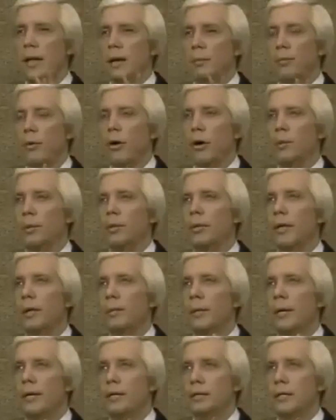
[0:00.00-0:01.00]
take that, Paul, but
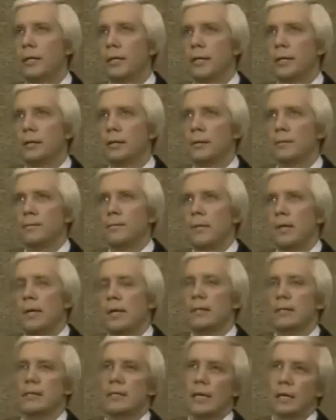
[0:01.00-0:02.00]
let me ask you this.
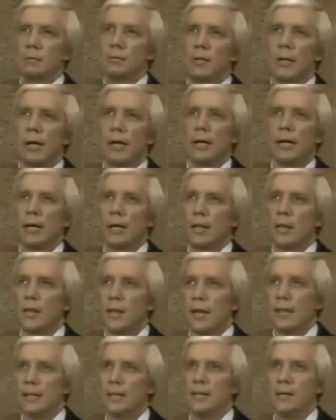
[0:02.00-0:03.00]
It seems like
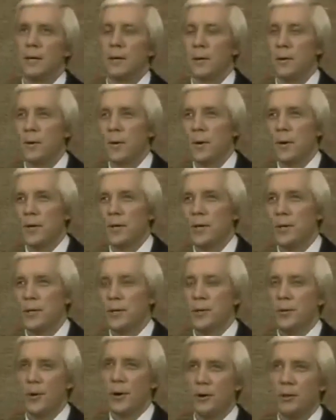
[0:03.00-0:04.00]
that
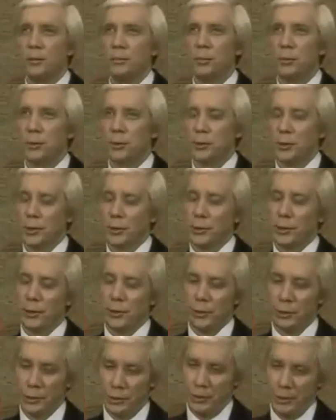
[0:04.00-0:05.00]
you're always pushing
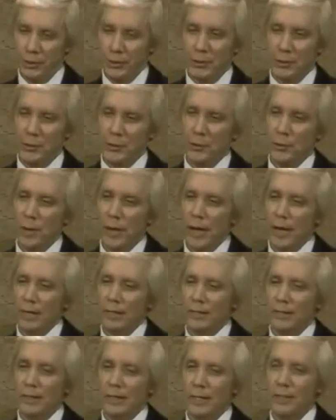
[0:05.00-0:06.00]
the Christians in your
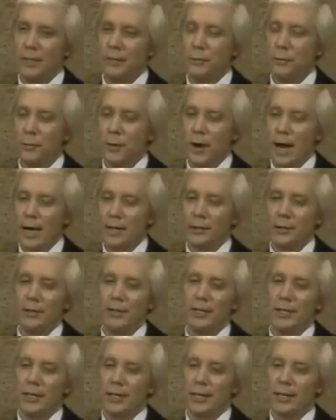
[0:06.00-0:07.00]
magazine
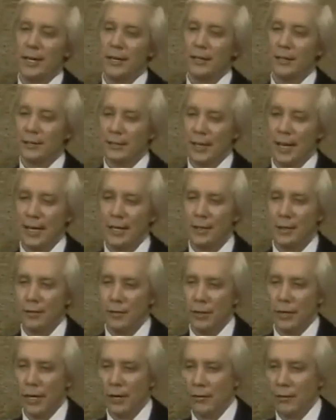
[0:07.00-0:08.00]
rationally and on the
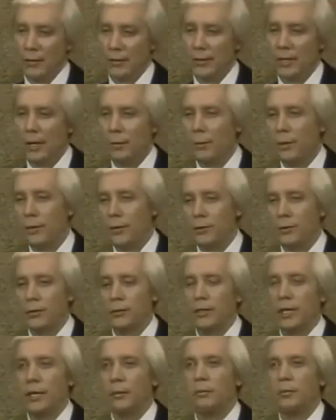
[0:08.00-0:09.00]
scientific evidence. Let me do
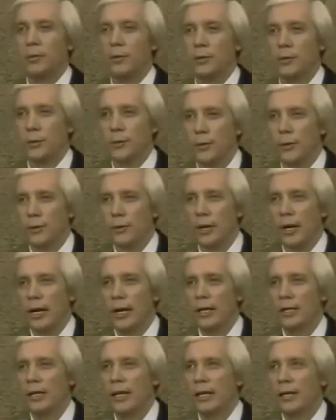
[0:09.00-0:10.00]
the same to you,
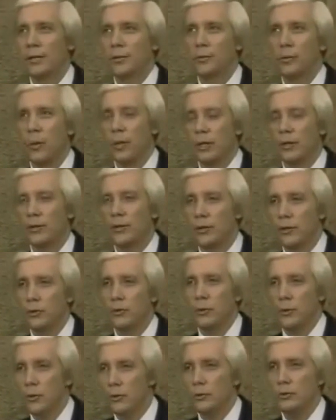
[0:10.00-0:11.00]
okay? And that is, what
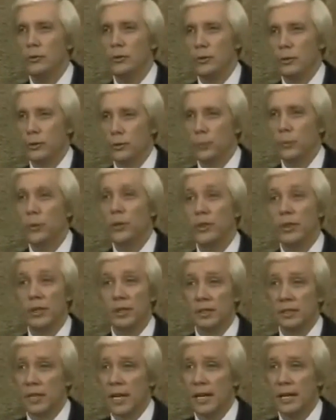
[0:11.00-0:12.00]
do you do
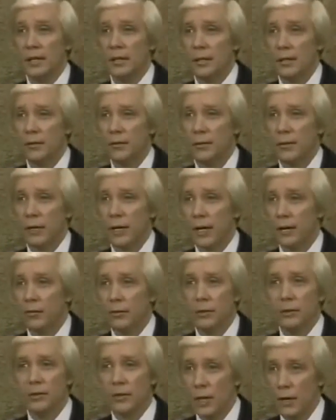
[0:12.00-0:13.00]
with the scientific
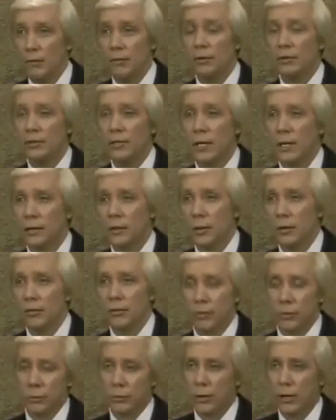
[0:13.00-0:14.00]
evidence of the second
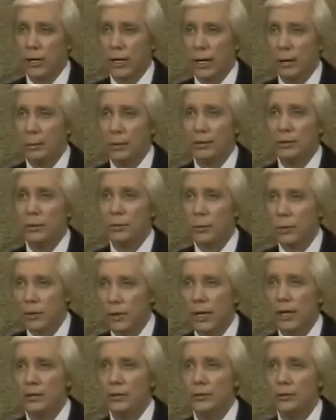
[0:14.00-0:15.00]
law of thermodynamics in
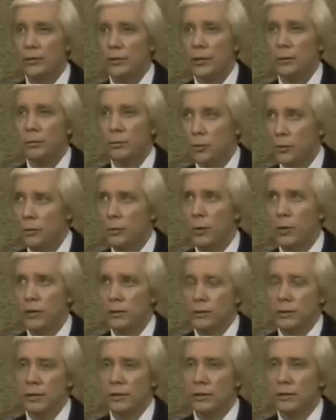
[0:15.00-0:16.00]
relationship to
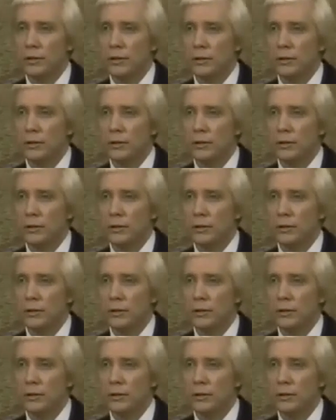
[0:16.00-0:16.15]
what is